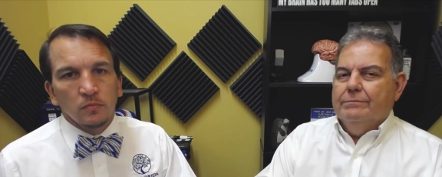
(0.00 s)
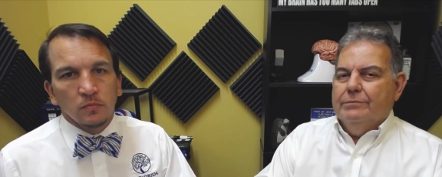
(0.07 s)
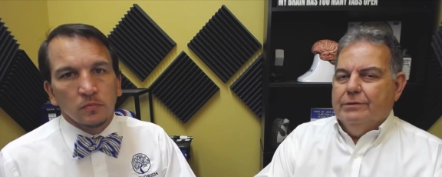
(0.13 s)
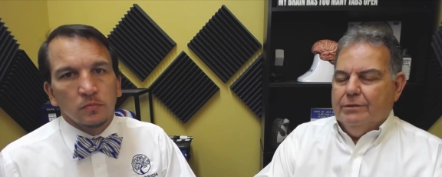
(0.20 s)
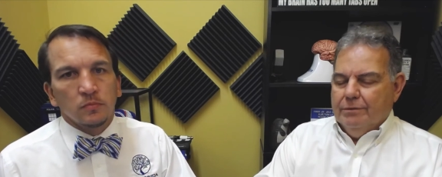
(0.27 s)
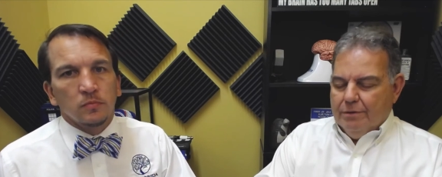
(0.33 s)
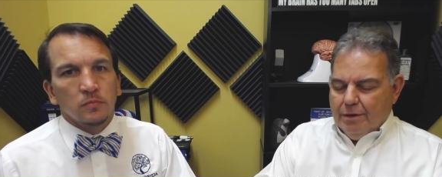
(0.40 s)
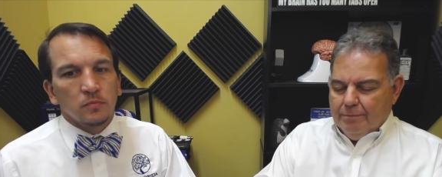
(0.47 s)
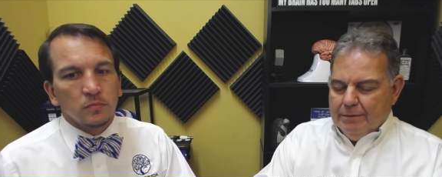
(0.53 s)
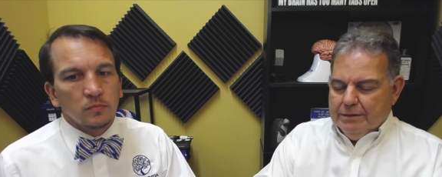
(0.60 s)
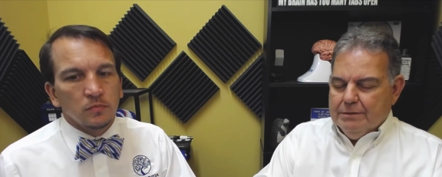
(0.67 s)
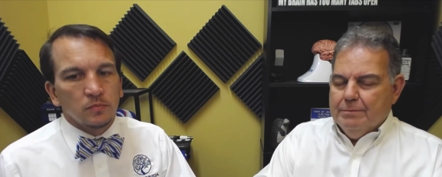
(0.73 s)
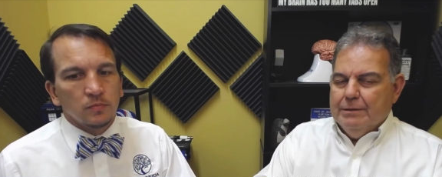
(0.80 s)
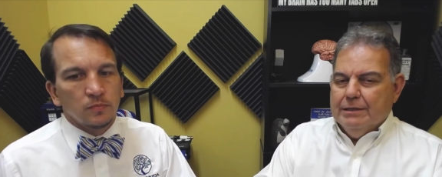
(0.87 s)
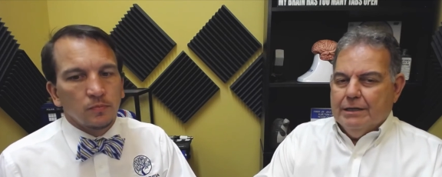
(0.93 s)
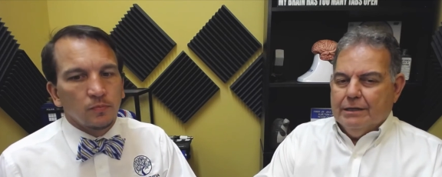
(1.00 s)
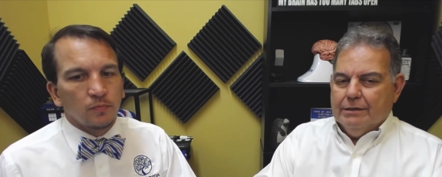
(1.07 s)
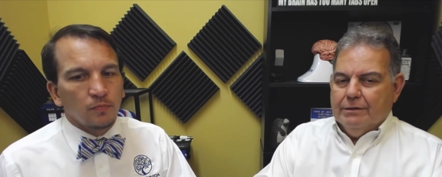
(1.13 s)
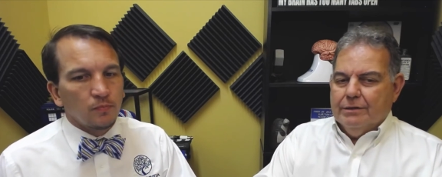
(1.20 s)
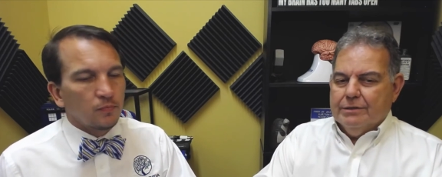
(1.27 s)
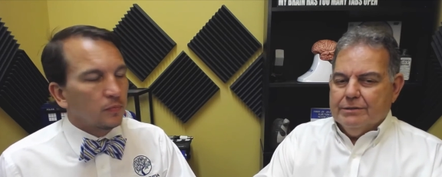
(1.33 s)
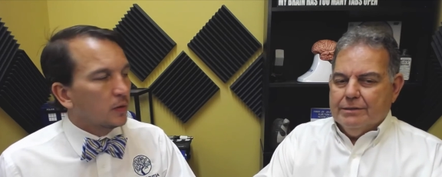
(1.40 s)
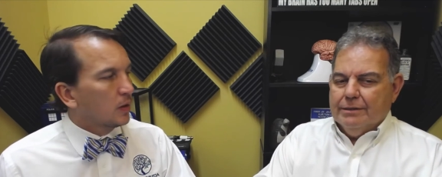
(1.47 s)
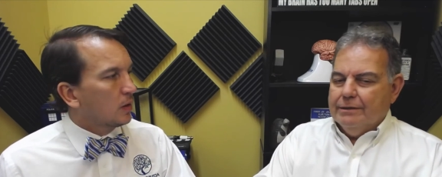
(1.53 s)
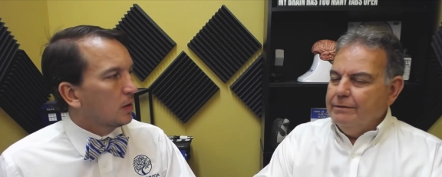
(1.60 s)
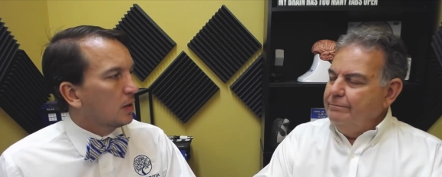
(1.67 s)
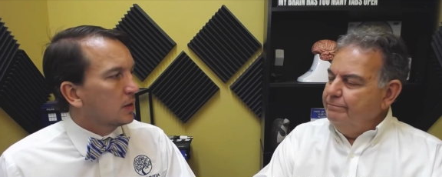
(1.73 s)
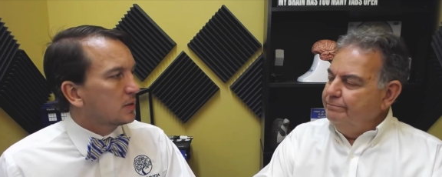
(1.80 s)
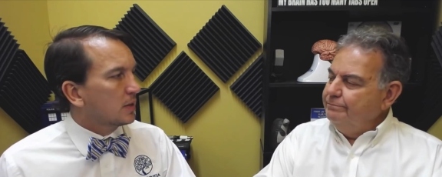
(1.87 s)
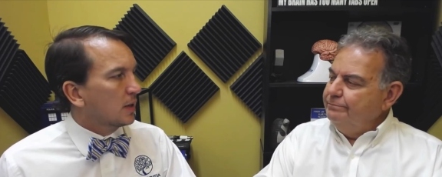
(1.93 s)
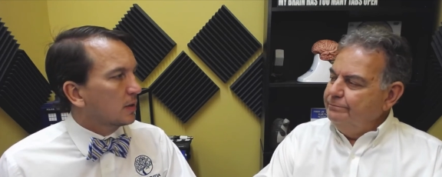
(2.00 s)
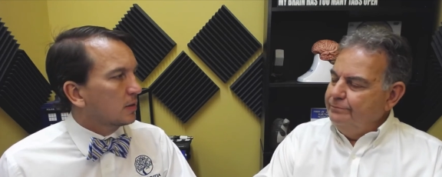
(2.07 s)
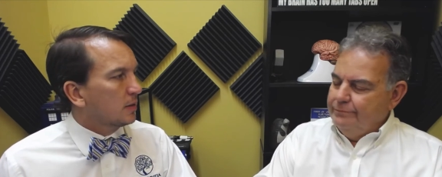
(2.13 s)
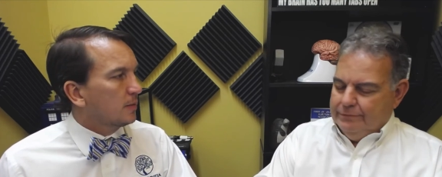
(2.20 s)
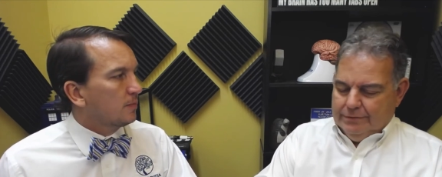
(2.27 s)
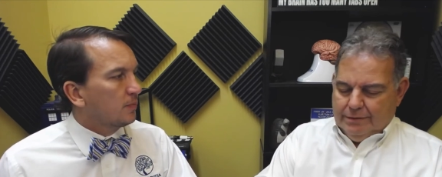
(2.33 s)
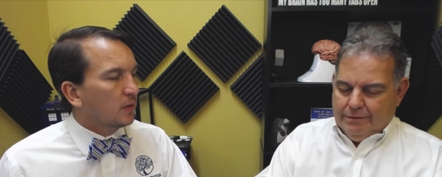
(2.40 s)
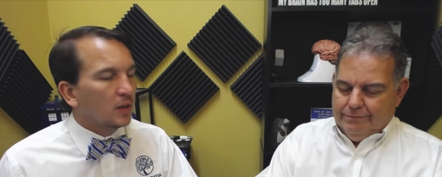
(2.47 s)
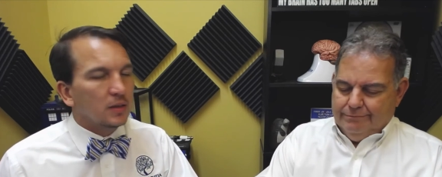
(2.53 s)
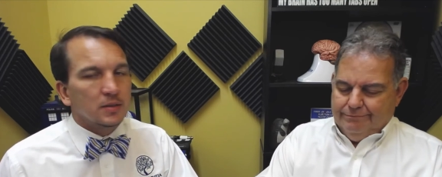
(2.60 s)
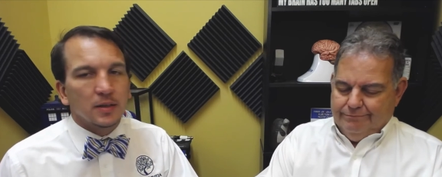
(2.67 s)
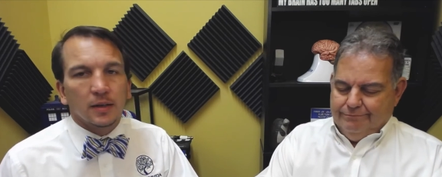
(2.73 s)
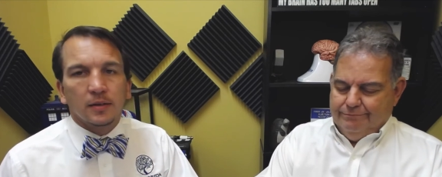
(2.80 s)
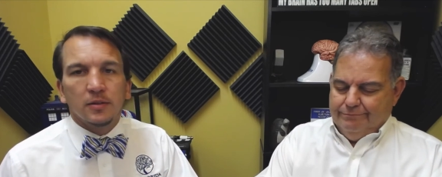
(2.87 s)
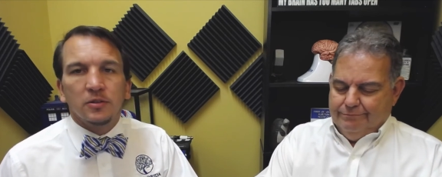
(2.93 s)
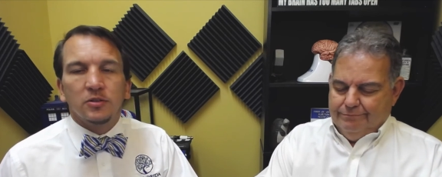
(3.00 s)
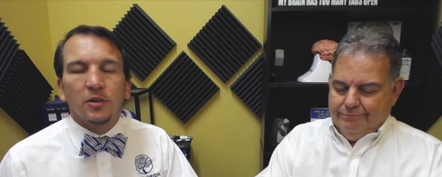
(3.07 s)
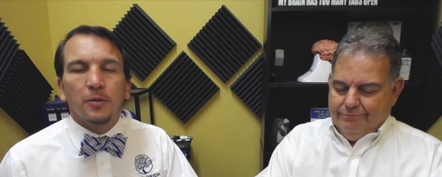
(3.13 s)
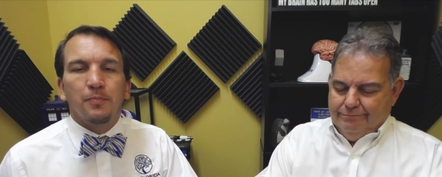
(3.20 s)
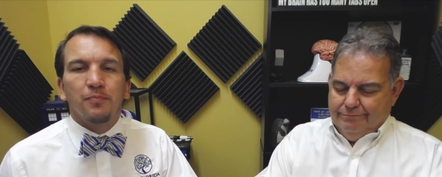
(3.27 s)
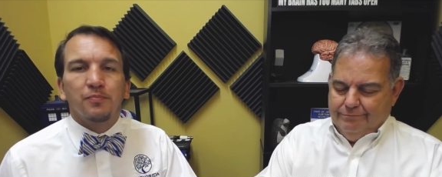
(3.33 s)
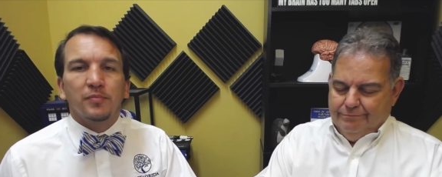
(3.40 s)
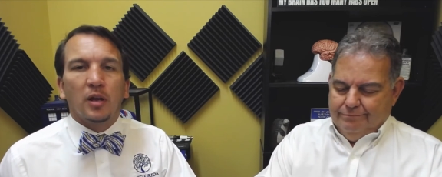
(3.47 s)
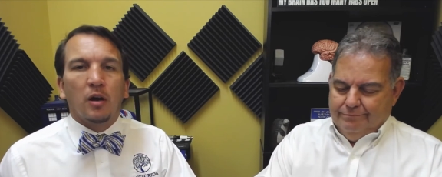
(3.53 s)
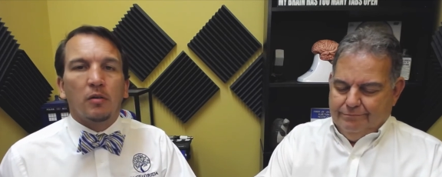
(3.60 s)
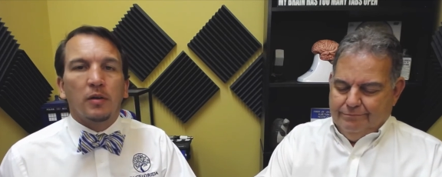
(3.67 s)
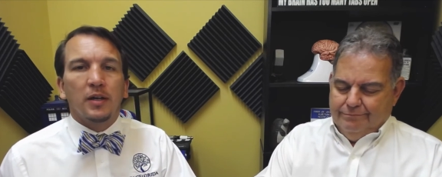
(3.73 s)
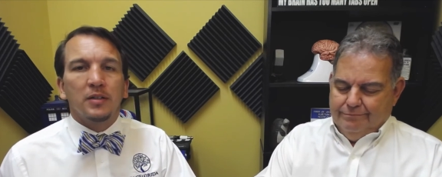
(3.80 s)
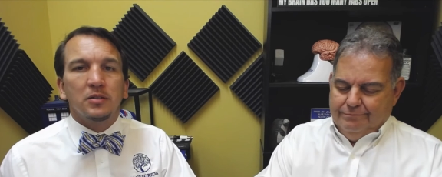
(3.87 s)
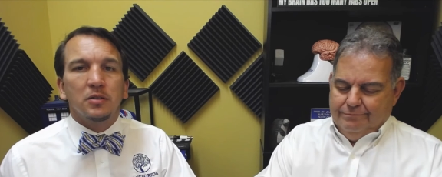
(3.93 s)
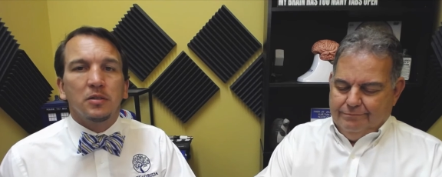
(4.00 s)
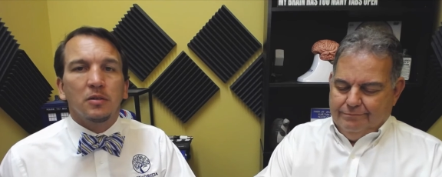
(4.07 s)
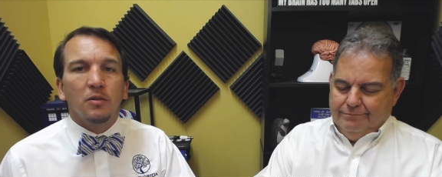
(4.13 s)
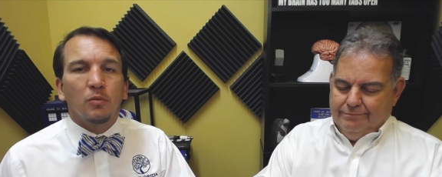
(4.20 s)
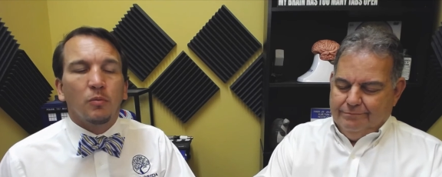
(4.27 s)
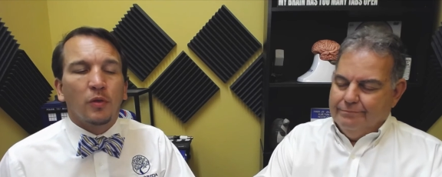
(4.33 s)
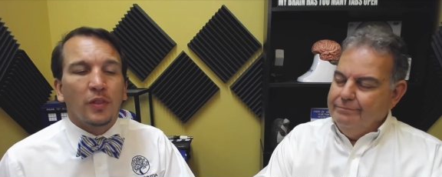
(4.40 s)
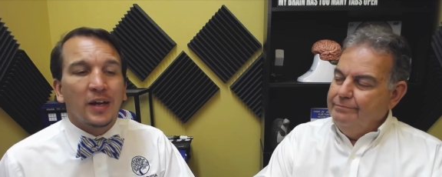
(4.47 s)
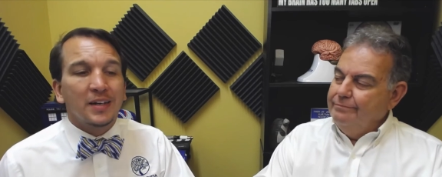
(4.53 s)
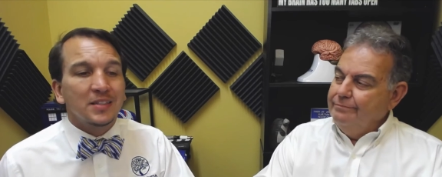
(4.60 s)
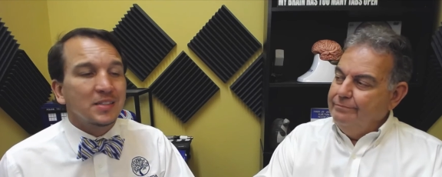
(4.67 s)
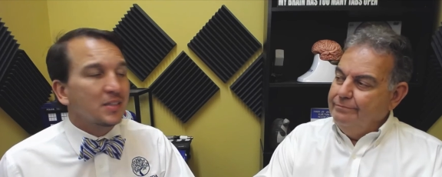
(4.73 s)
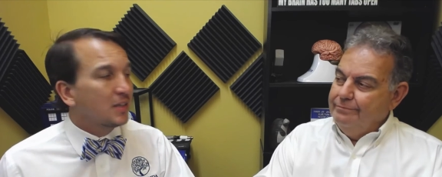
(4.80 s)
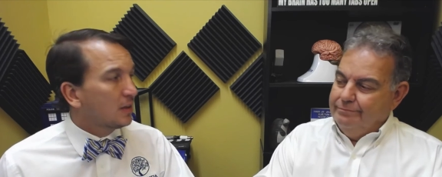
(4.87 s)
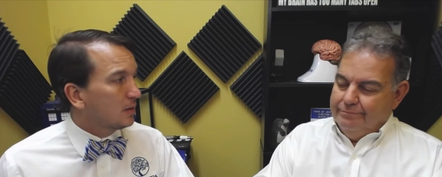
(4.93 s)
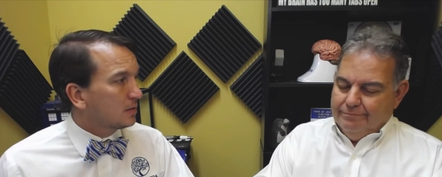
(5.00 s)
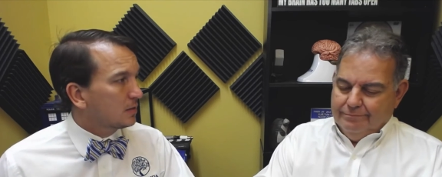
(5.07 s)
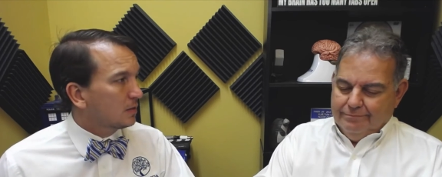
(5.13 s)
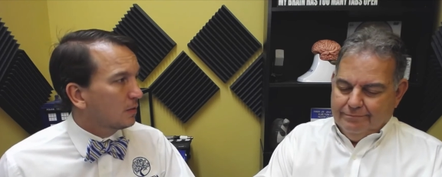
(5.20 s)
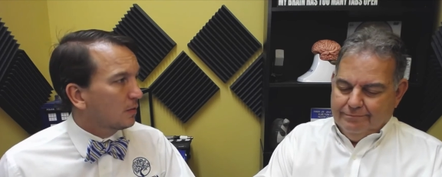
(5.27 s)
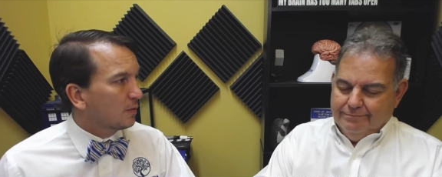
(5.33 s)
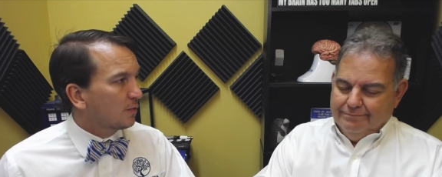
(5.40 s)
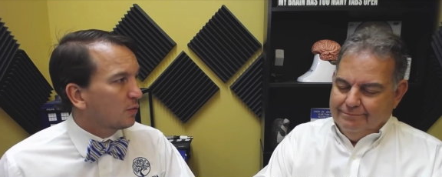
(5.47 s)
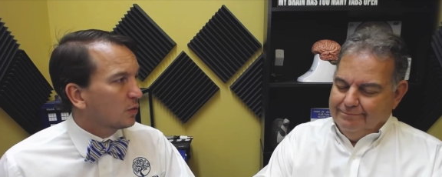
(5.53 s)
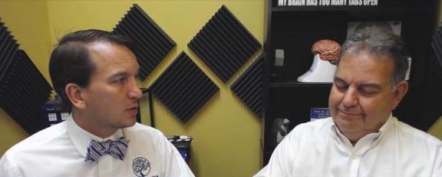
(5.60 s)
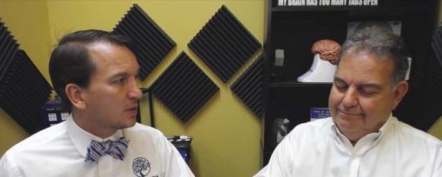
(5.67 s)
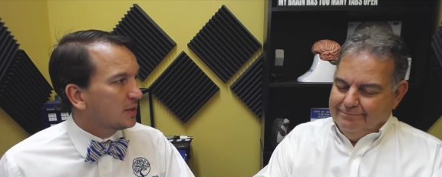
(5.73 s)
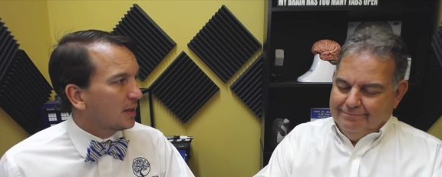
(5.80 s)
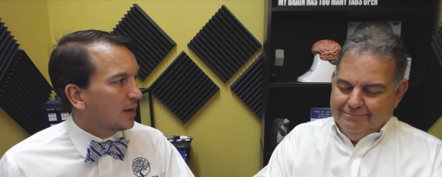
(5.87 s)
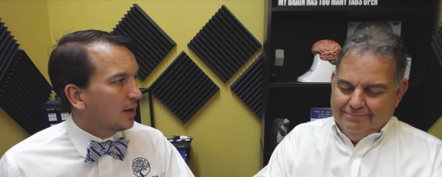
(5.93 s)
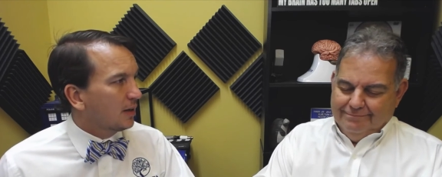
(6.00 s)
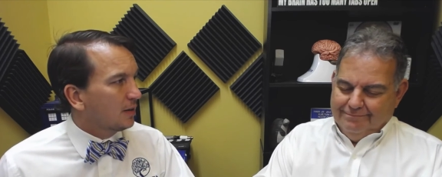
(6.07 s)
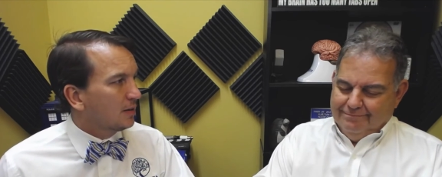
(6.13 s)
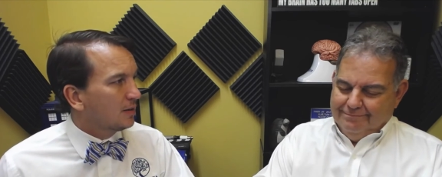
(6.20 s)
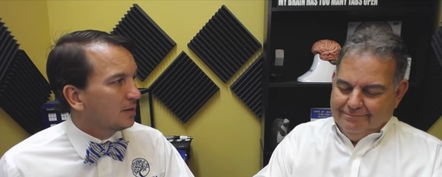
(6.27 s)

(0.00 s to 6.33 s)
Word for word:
Speaker 1: they're not meant to be diagnostic. Exactly. So. Exactly. So, all right. Well, that is it for today.